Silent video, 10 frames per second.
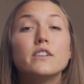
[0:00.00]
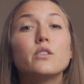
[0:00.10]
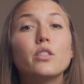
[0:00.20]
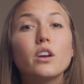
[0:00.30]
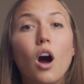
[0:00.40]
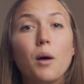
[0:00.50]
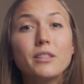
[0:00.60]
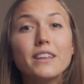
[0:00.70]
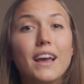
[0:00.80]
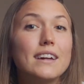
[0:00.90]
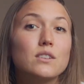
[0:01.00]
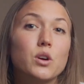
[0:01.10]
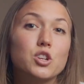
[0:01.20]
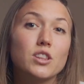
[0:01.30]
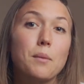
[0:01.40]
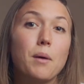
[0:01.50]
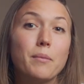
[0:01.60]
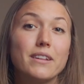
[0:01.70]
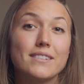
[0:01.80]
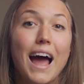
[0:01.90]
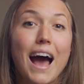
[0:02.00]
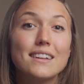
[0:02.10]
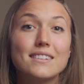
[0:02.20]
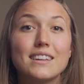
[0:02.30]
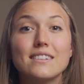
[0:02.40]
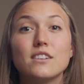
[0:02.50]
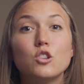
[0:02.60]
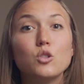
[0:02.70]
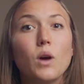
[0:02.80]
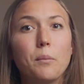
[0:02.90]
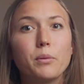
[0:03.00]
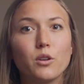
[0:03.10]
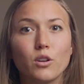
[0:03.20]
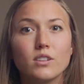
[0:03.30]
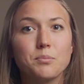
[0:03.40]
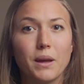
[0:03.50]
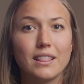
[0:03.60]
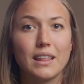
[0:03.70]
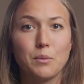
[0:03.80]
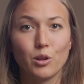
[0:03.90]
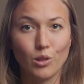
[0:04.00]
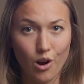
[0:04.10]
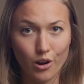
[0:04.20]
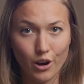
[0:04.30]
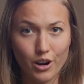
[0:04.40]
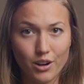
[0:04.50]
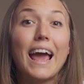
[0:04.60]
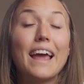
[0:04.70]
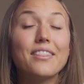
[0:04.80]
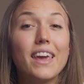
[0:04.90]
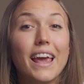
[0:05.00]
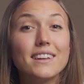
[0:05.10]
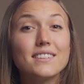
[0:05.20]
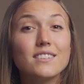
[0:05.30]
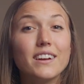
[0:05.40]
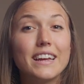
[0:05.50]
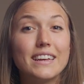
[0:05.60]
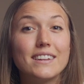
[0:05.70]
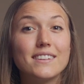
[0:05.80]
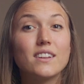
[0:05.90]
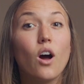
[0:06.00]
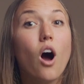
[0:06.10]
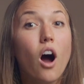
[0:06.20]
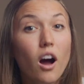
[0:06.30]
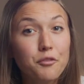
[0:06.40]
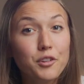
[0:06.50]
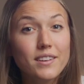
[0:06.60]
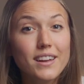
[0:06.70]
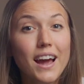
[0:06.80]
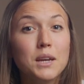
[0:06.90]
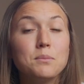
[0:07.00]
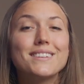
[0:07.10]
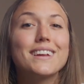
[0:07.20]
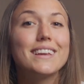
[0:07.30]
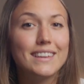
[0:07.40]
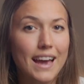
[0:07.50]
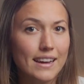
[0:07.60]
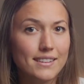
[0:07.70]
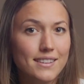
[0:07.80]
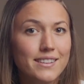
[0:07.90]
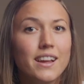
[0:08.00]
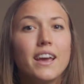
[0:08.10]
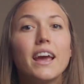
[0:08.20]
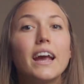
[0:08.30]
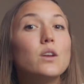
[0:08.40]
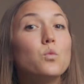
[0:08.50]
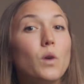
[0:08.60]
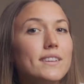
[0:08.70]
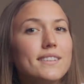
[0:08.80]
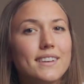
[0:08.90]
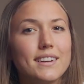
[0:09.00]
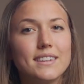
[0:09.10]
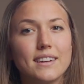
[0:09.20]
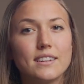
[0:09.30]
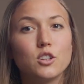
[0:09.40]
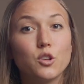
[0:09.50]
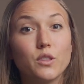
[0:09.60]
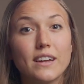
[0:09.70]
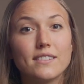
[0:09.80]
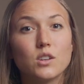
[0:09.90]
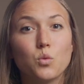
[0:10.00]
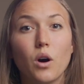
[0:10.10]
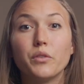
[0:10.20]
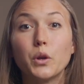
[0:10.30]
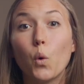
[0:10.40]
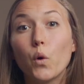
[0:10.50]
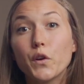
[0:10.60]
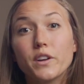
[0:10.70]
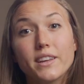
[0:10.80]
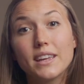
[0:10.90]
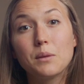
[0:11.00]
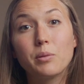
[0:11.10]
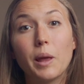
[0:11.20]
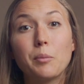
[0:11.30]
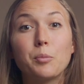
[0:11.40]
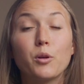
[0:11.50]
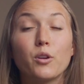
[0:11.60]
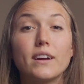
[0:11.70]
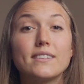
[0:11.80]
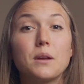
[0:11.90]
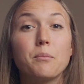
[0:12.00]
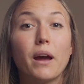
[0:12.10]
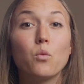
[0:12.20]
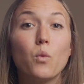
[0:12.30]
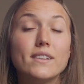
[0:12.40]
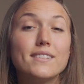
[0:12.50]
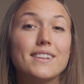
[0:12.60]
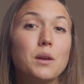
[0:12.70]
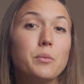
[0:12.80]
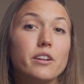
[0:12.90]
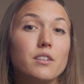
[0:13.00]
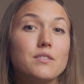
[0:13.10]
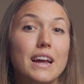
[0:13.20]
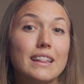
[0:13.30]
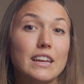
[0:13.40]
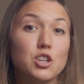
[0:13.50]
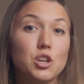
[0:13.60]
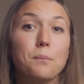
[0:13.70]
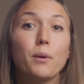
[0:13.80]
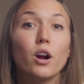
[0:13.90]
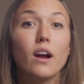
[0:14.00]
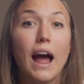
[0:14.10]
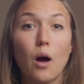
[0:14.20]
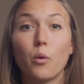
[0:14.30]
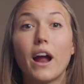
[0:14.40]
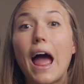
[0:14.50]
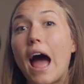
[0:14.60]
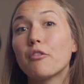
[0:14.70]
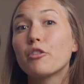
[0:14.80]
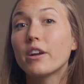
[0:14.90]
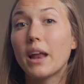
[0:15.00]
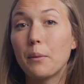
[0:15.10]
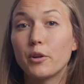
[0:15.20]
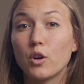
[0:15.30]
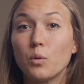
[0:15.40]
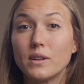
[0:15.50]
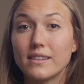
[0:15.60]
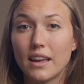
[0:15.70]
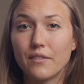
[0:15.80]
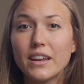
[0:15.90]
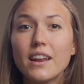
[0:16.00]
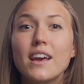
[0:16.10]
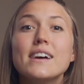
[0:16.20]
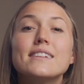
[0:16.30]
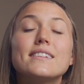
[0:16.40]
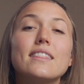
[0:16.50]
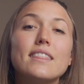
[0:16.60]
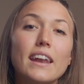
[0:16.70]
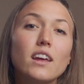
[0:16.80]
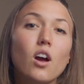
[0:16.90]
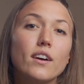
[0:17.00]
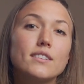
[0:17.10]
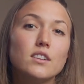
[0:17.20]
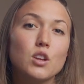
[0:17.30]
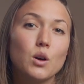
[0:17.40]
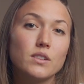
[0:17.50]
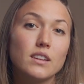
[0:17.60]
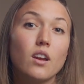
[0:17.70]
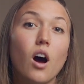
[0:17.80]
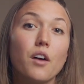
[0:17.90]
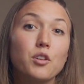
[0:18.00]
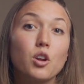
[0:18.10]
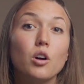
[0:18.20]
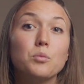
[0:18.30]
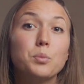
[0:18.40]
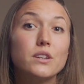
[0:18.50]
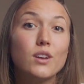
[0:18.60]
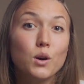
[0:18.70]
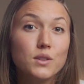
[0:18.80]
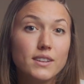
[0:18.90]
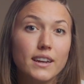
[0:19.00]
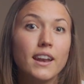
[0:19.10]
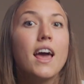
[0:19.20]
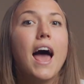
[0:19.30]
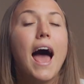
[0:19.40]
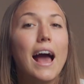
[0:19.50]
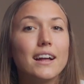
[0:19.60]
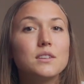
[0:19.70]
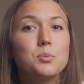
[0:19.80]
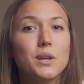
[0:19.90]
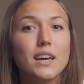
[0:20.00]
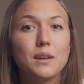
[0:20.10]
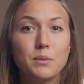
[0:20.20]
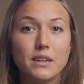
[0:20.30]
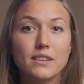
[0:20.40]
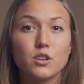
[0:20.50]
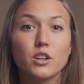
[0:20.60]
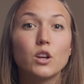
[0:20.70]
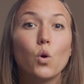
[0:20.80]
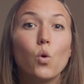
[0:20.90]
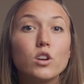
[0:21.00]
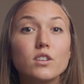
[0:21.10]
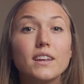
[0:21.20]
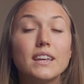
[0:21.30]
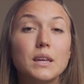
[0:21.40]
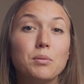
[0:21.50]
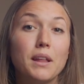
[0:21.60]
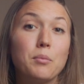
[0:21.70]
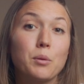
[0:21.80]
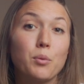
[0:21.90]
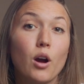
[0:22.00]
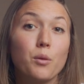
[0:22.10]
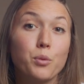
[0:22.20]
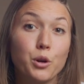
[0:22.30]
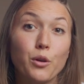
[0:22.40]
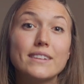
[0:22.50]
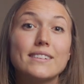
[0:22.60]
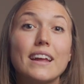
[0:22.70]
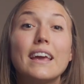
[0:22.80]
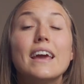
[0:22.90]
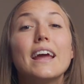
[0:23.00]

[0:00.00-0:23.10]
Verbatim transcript: So, the commonly asked question that mamas ask is Do epidurals make labor longer? And the answer is Oftentimes, yes. In one study done in 2012, in order to keep labor progressing by one centimeter of dilation per hour after an epidural was given, synthetic oxytocin, often called Pitocin, had to be administered in order to keep labor pro progressing